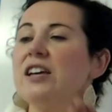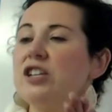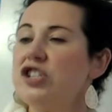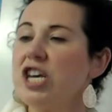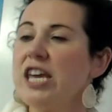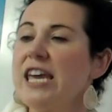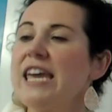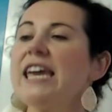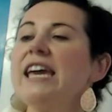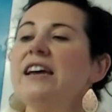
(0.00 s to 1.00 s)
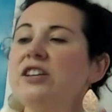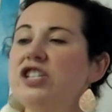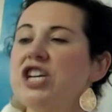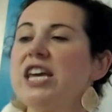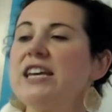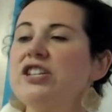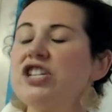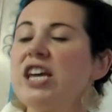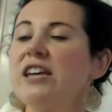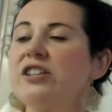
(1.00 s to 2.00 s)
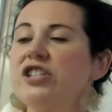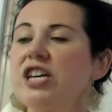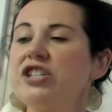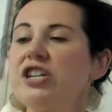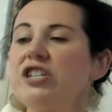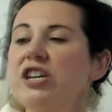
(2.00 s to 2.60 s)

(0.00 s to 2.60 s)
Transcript: G, G, G, G, G, G,